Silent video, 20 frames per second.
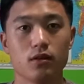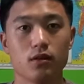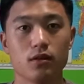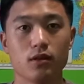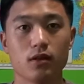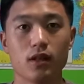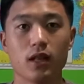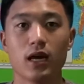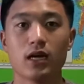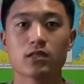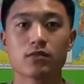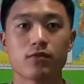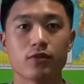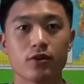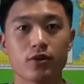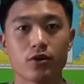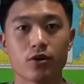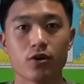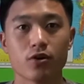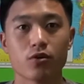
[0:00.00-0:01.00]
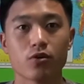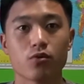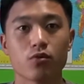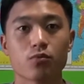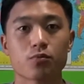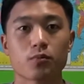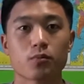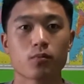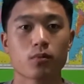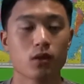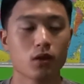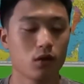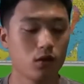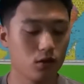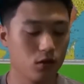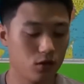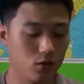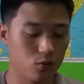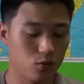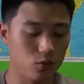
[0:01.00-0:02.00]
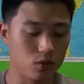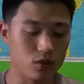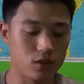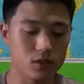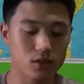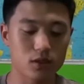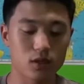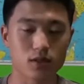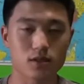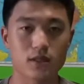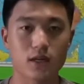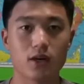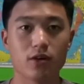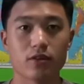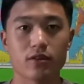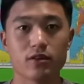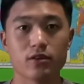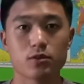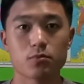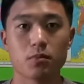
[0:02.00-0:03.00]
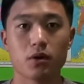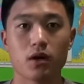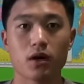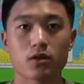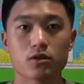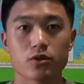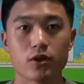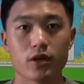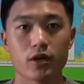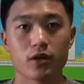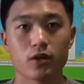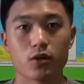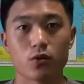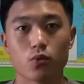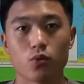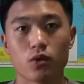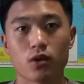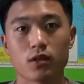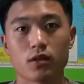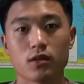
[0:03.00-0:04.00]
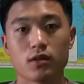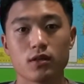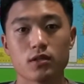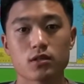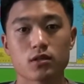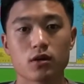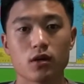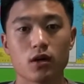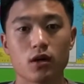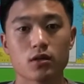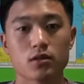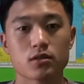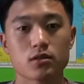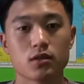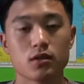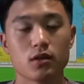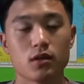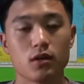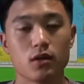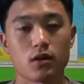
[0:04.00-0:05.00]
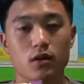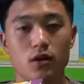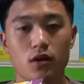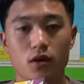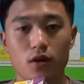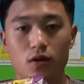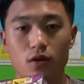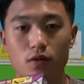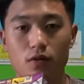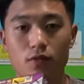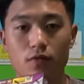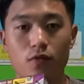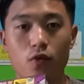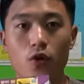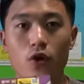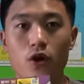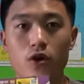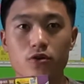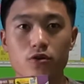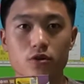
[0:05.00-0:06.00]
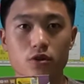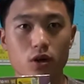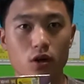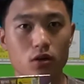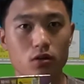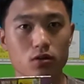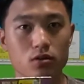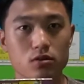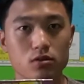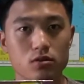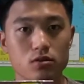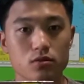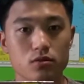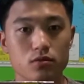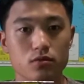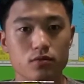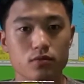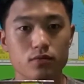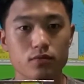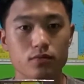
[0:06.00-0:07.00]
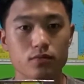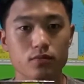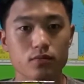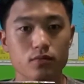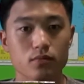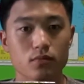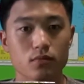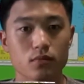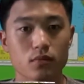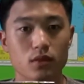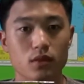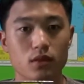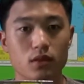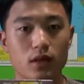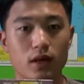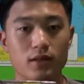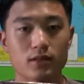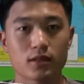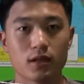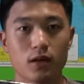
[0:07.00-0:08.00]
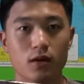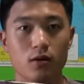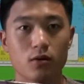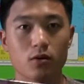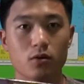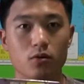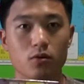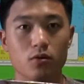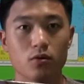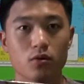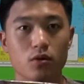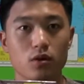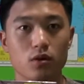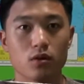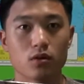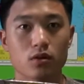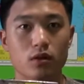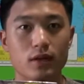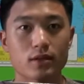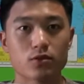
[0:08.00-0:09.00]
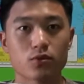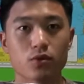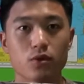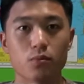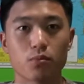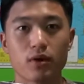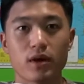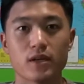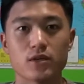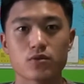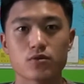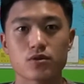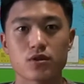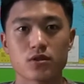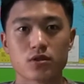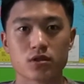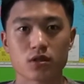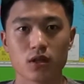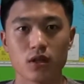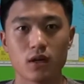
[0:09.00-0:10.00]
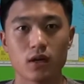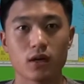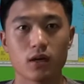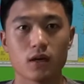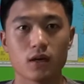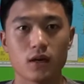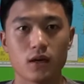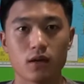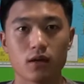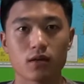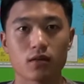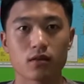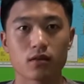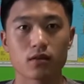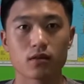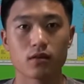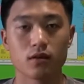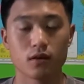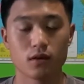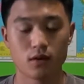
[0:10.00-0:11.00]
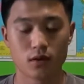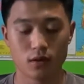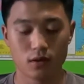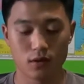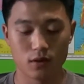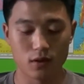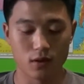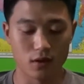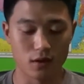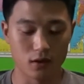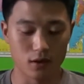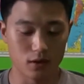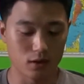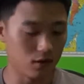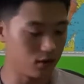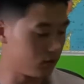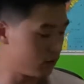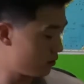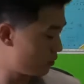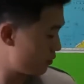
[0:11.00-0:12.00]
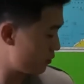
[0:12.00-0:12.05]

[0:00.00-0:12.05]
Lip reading: in the last video we discussed how this box right here, one of these cost $400. That's what the price was on July 8th, and